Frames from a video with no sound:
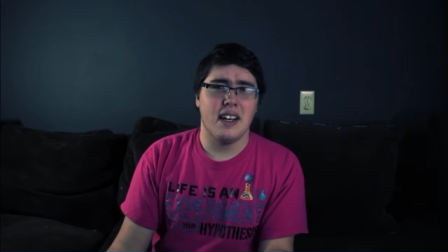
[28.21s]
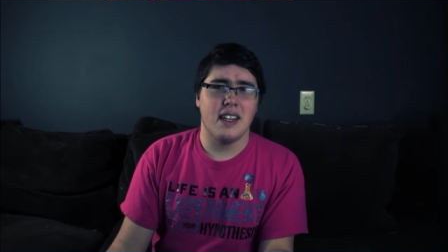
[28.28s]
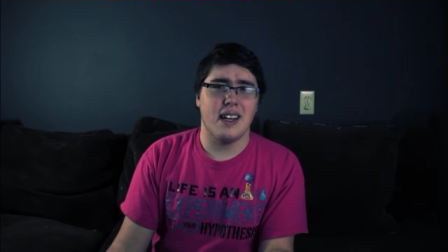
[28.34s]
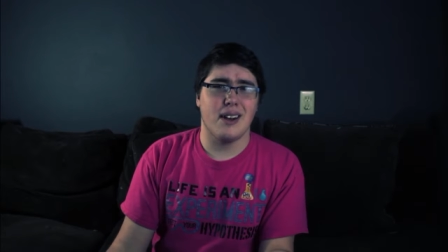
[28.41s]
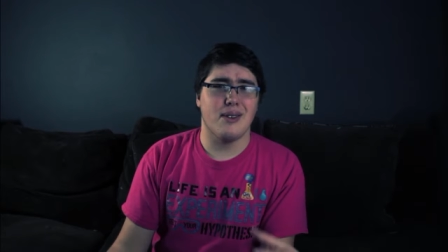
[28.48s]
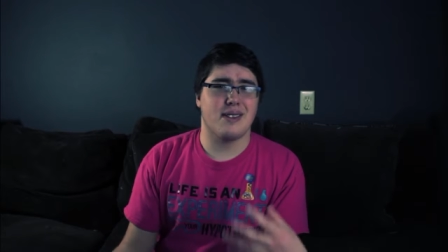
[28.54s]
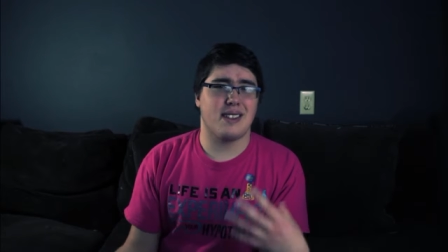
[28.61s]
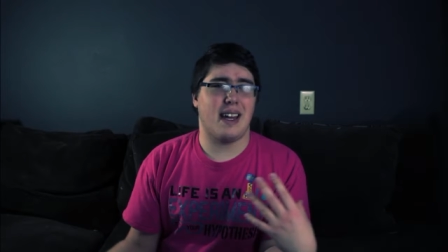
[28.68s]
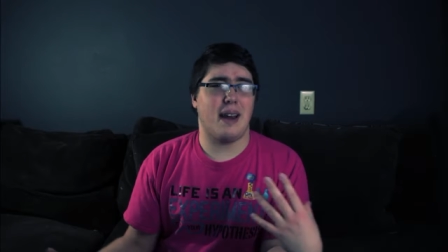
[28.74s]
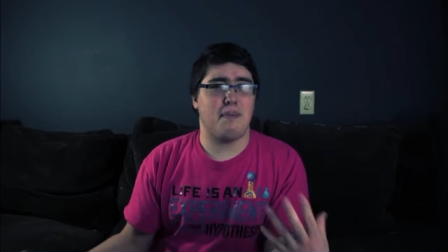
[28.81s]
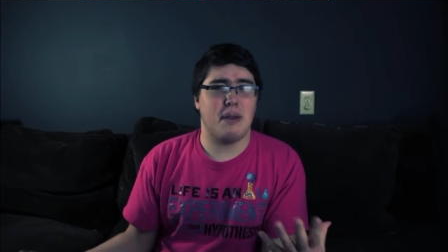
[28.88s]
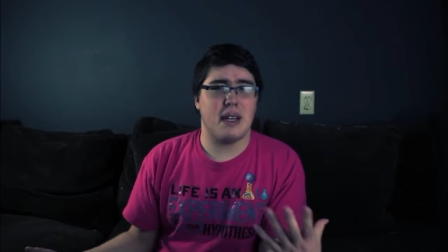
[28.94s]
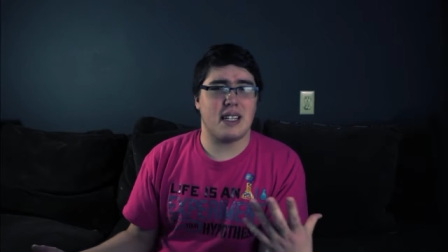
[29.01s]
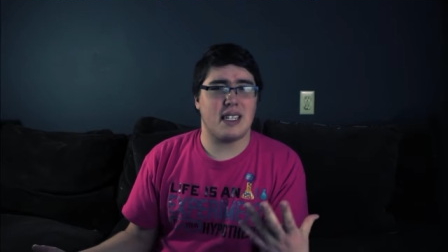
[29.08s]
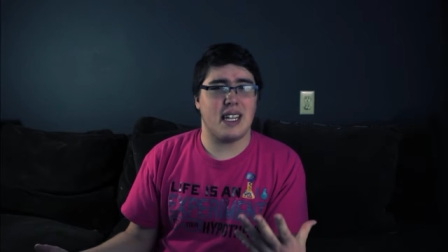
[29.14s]
there was
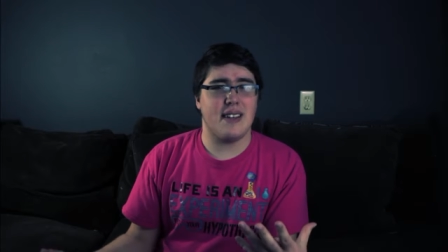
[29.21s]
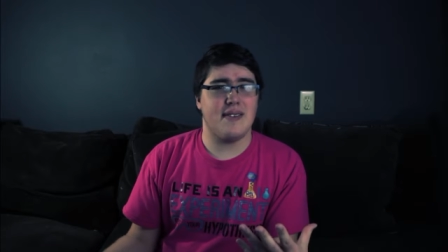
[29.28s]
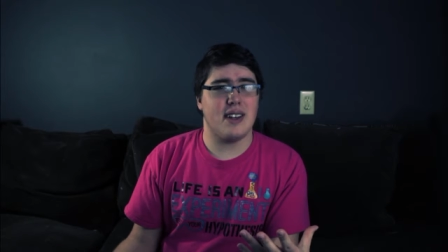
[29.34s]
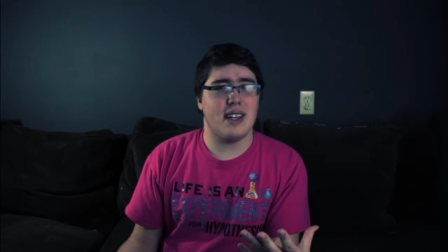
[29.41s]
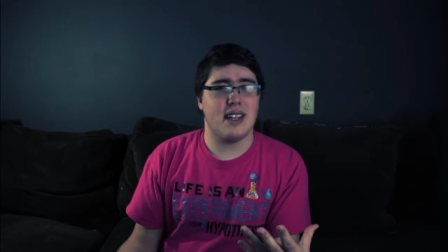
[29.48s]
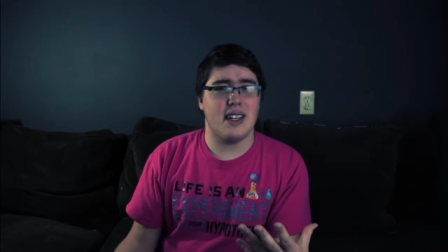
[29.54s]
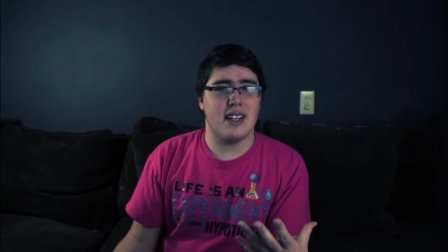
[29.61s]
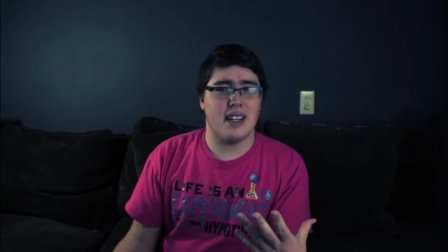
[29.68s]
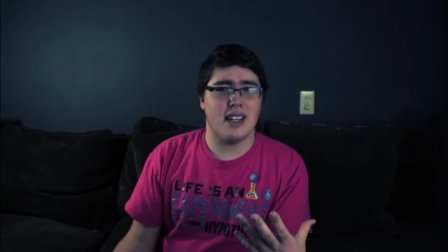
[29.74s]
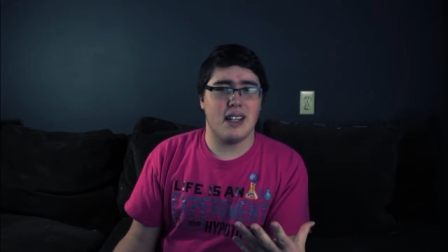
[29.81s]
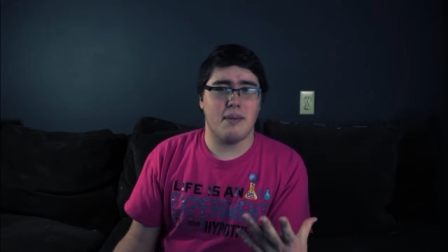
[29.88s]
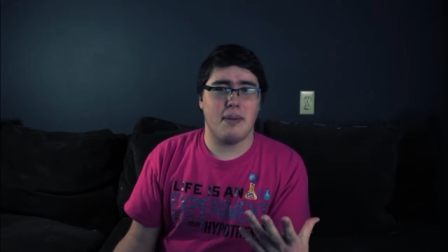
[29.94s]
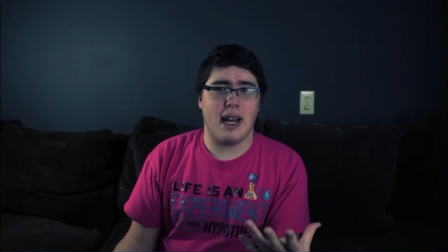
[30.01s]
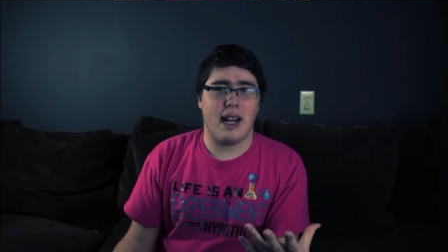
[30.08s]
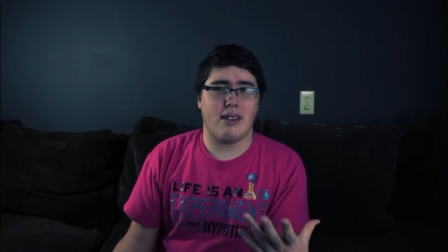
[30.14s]
that big TV in
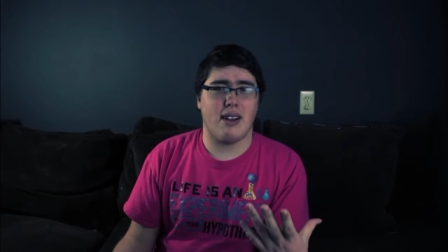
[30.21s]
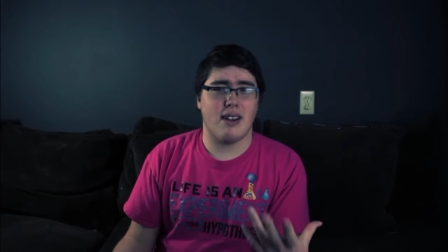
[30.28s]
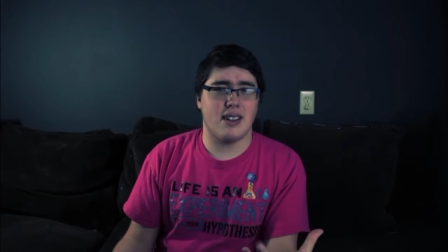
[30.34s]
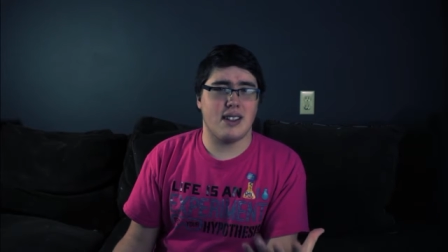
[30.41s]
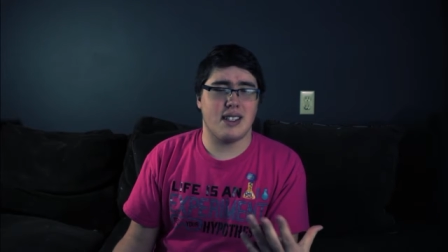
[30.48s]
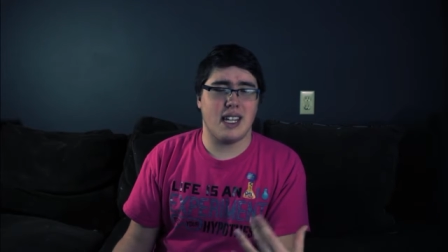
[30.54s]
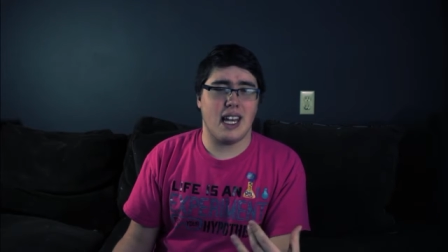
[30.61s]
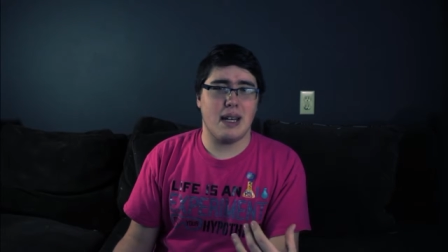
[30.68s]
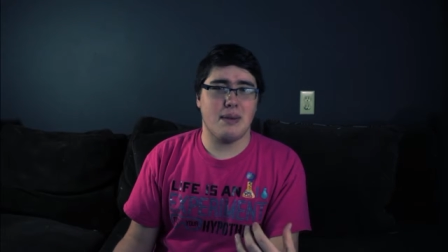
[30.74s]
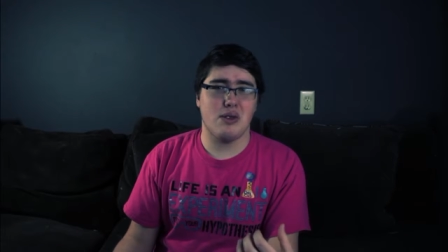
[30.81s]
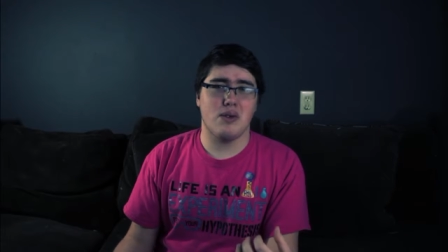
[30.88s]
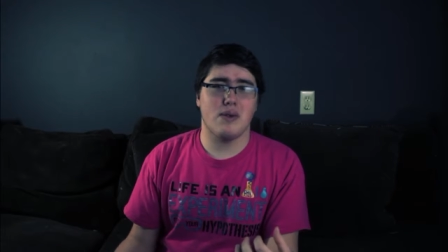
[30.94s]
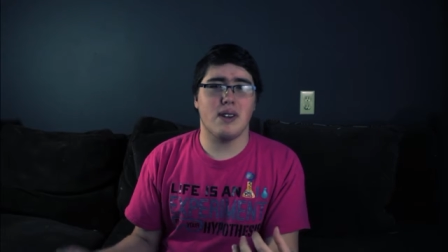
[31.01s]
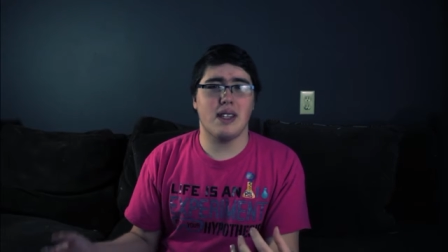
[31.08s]
the background on the table.